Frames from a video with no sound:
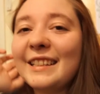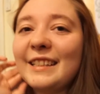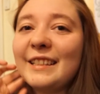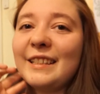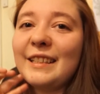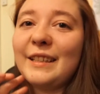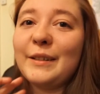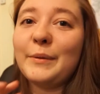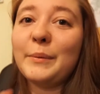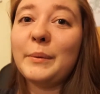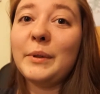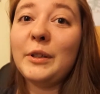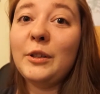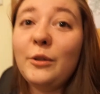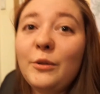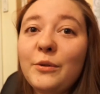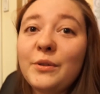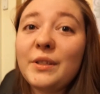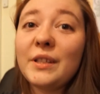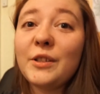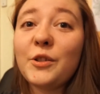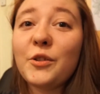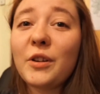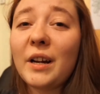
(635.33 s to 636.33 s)
Yeah, we're
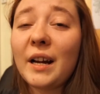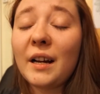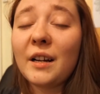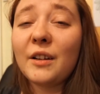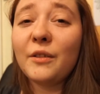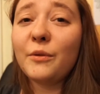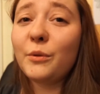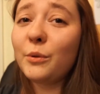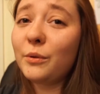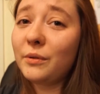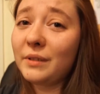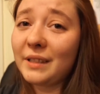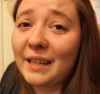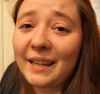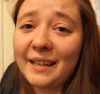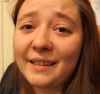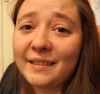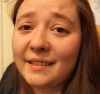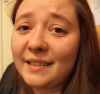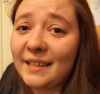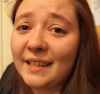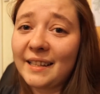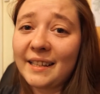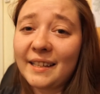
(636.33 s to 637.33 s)
losing track of all
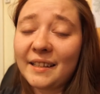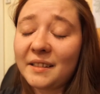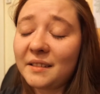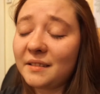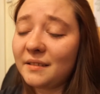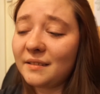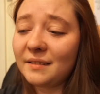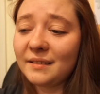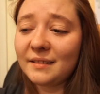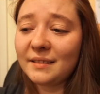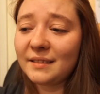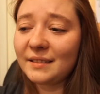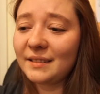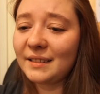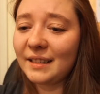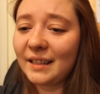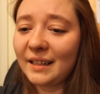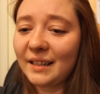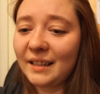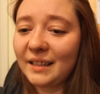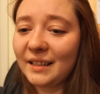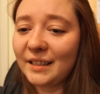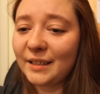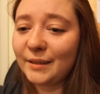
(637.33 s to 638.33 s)
days here.
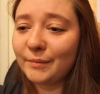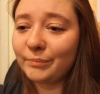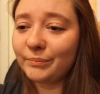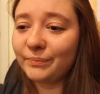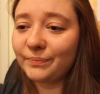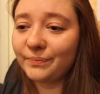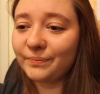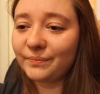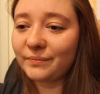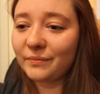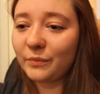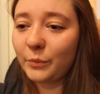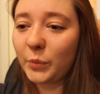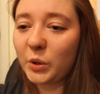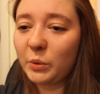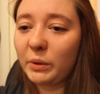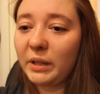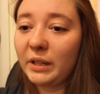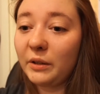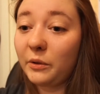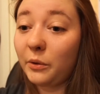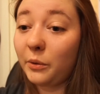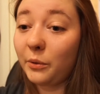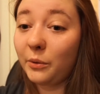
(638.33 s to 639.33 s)

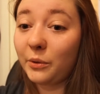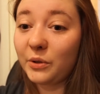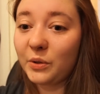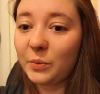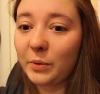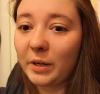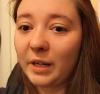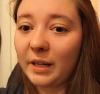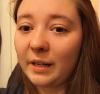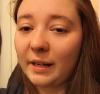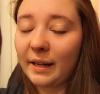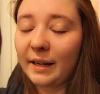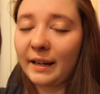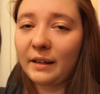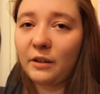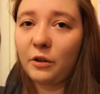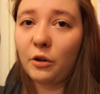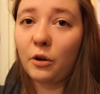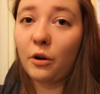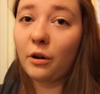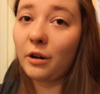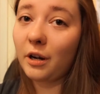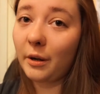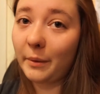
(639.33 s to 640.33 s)
Between coursework and
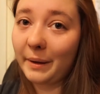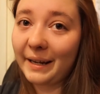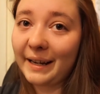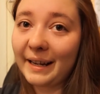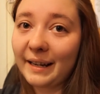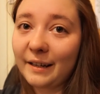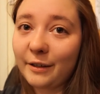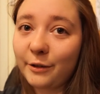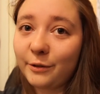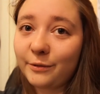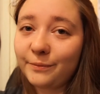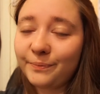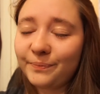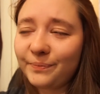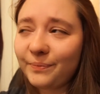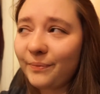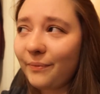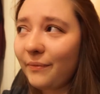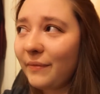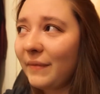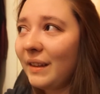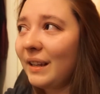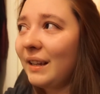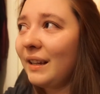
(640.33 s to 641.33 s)
not going out,
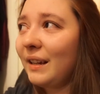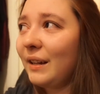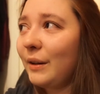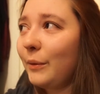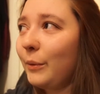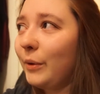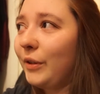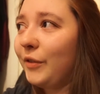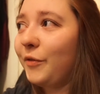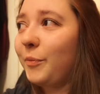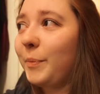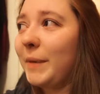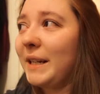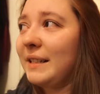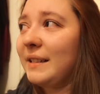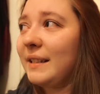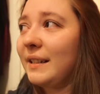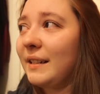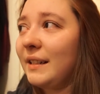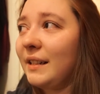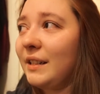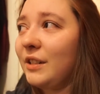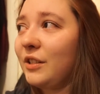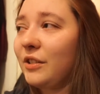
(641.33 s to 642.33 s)
we've
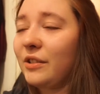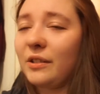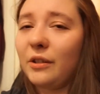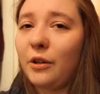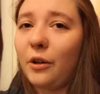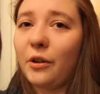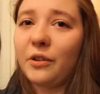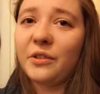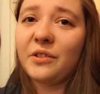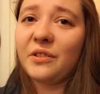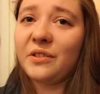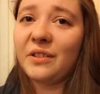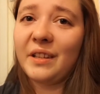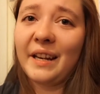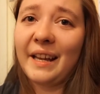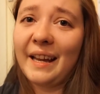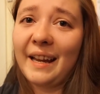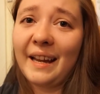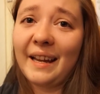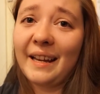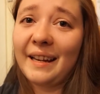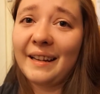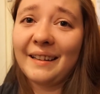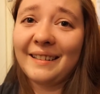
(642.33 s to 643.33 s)
basically just lost the
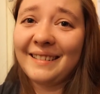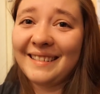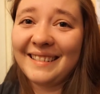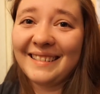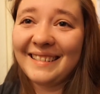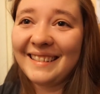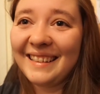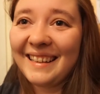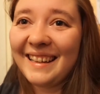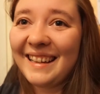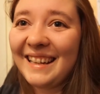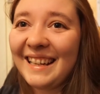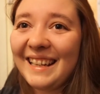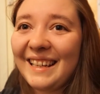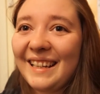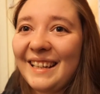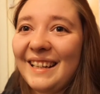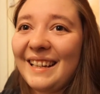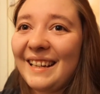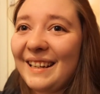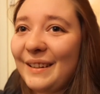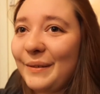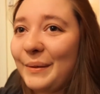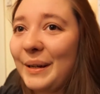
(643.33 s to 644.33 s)
day.
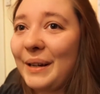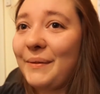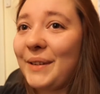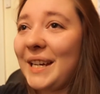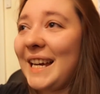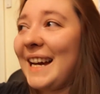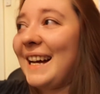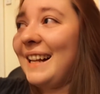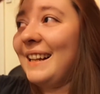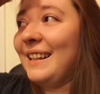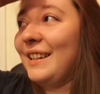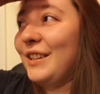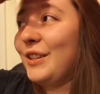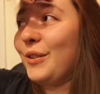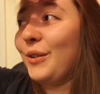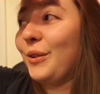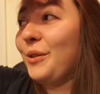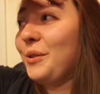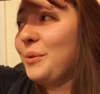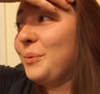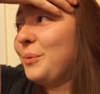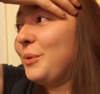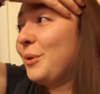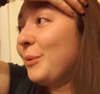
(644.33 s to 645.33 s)
We have a calendar
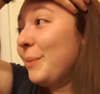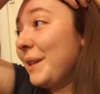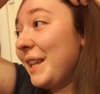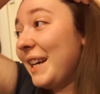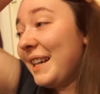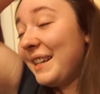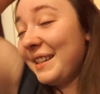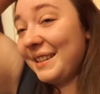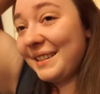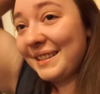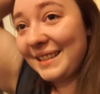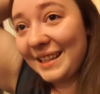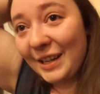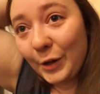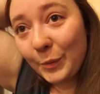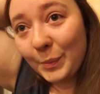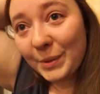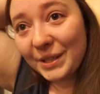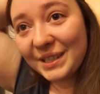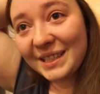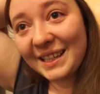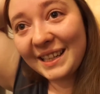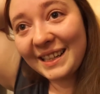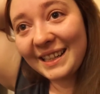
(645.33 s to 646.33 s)
on the wall, but that doesn't help
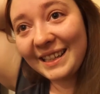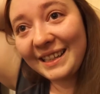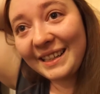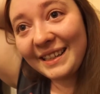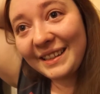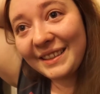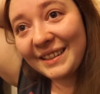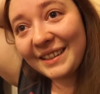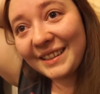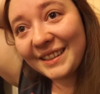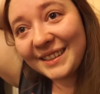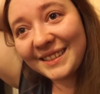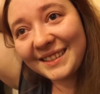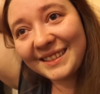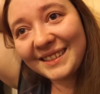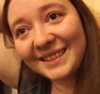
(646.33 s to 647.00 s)
us any either.